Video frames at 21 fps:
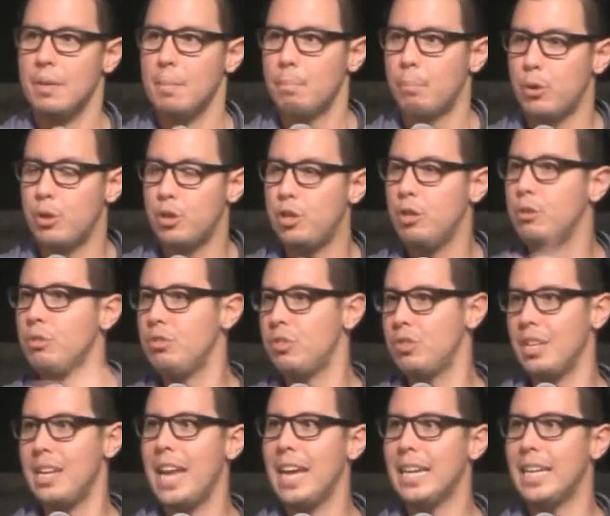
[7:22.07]
produce
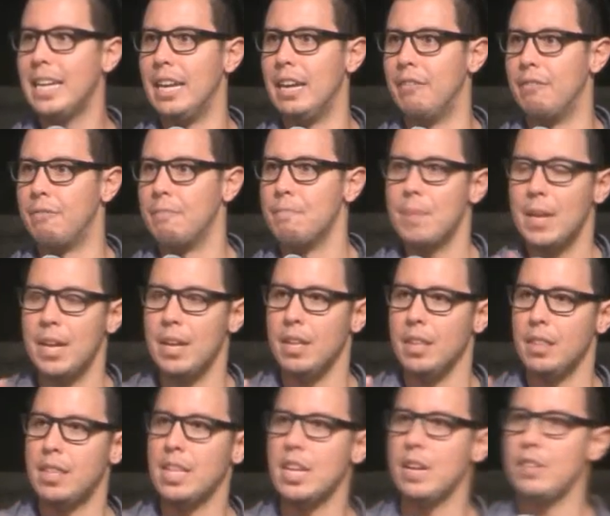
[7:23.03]
the negative.
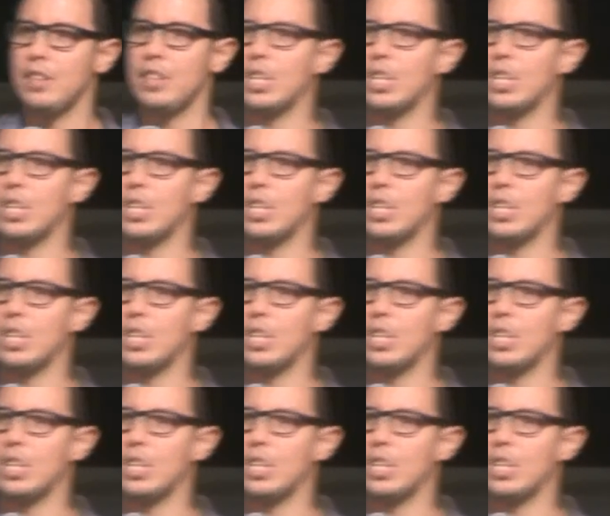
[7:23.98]
Think of it